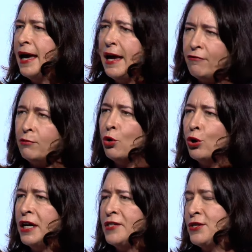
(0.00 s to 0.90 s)
ever more
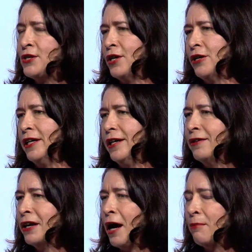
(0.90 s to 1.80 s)
necessary in
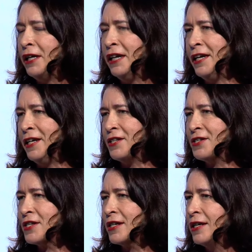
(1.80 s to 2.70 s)
the coming
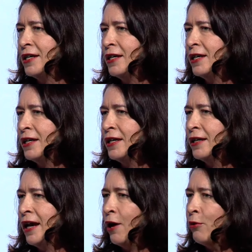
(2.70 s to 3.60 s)
years.
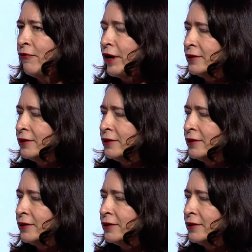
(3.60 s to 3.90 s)
However,